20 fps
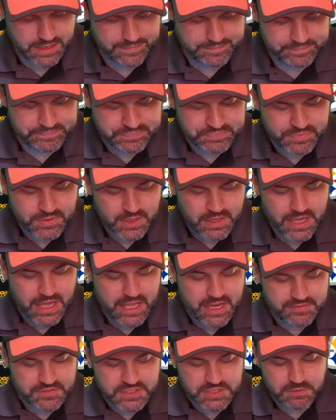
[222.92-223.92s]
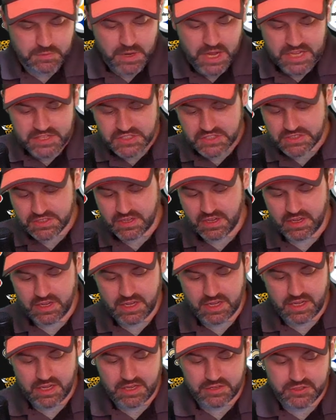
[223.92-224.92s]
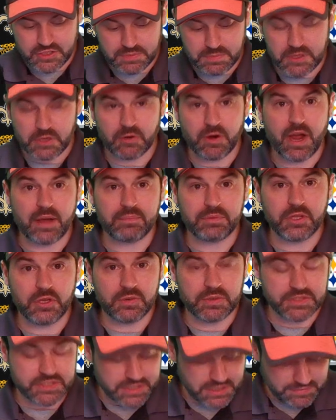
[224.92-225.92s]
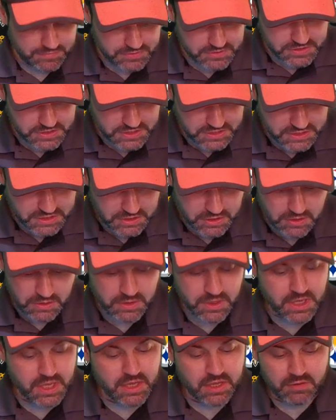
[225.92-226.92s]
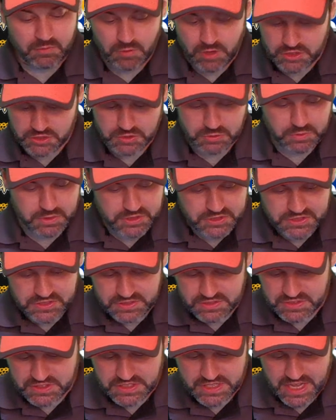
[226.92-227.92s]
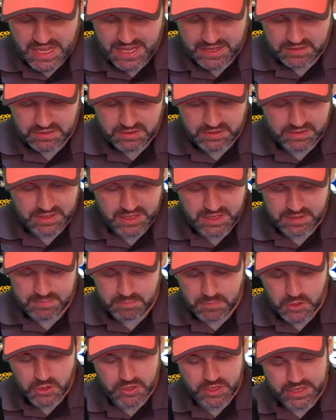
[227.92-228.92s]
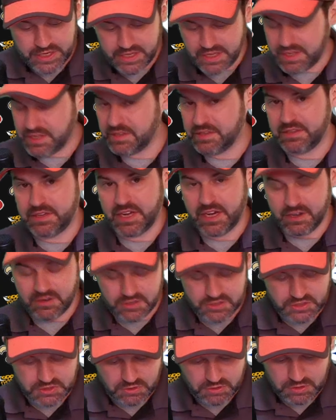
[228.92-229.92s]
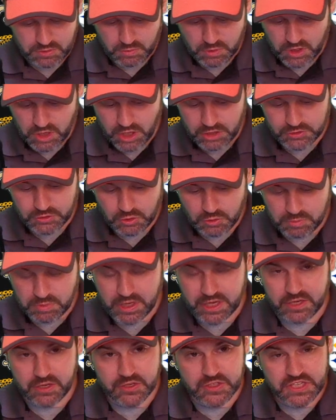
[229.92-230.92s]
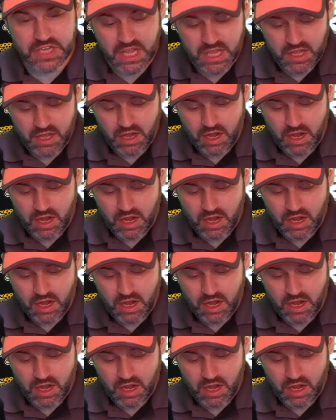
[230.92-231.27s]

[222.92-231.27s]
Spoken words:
Okay. NFC West, Jimmy Garoppolo in San Francisco, Russell Wilson in Seattle, and Murray in Arizona were all no-brainers.